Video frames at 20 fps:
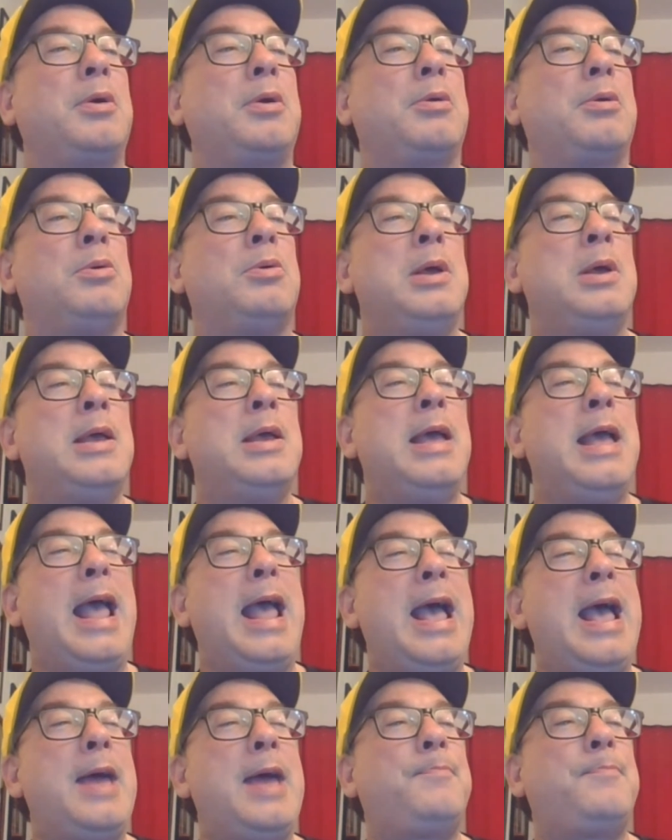Burrell
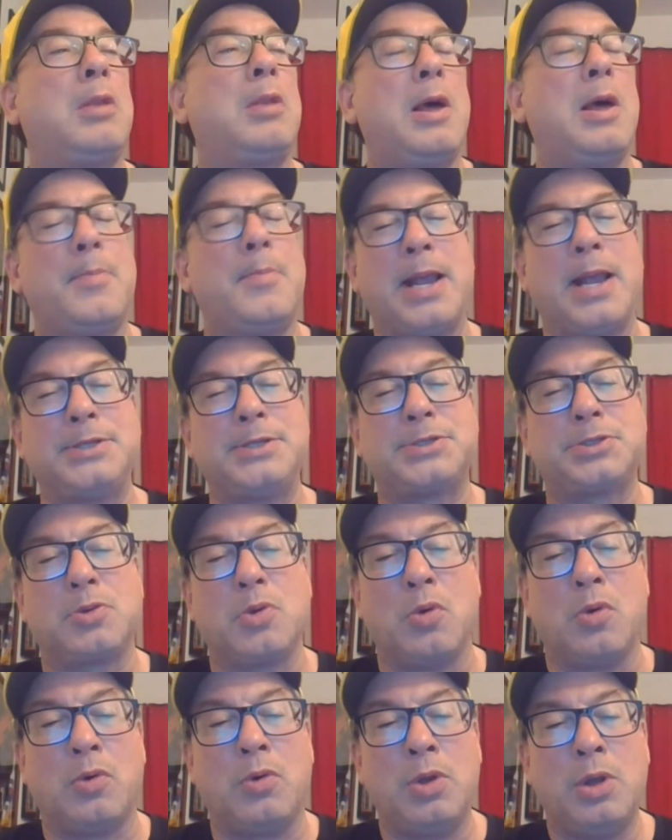at Plum High
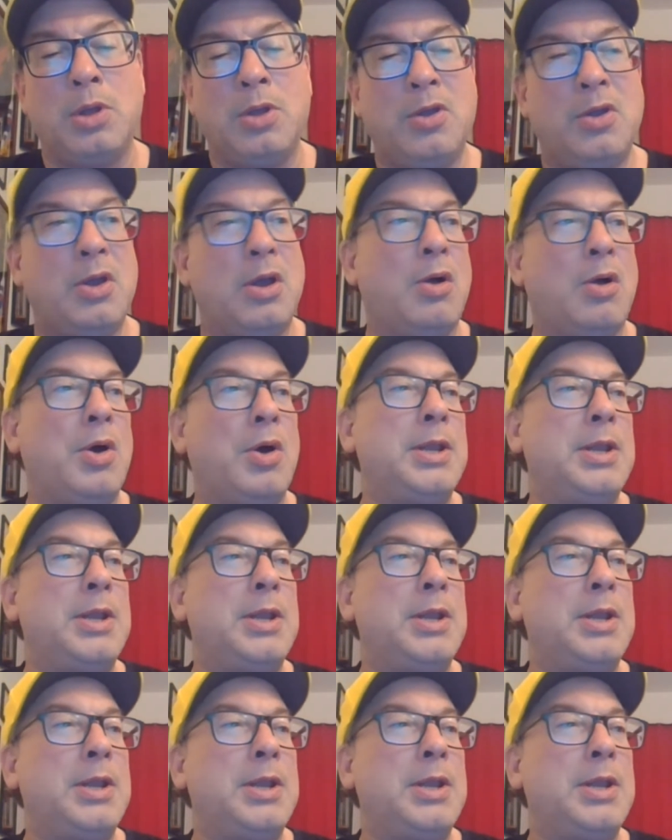School on